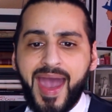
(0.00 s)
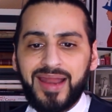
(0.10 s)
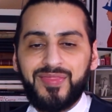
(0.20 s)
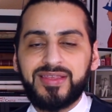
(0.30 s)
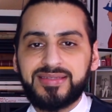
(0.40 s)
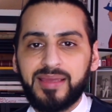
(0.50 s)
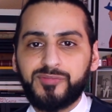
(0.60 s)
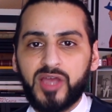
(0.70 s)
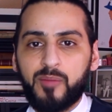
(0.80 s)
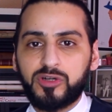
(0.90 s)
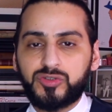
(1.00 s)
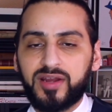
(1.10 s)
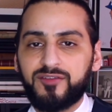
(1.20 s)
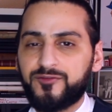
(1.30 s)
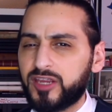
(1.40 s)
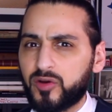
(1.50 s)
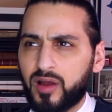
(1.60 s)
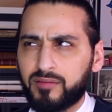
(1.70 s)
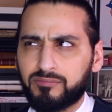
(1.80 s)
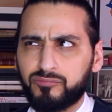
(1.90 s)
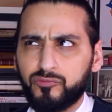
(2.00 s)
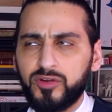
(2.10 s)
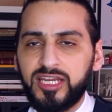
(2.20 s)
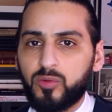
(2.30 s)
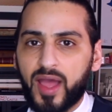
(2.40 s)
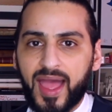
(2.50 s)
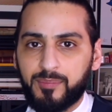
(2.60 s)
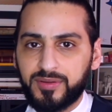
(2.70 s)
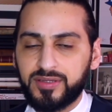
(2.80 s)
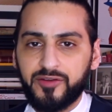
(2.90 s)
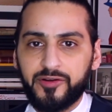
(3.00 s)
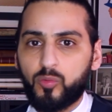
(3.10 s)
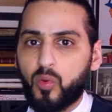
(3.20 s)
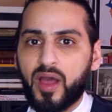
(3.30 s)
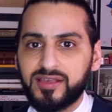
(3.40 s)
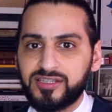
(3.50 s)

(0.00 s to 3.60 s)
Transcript: and at the same time we're trying to figure out really what happened here and why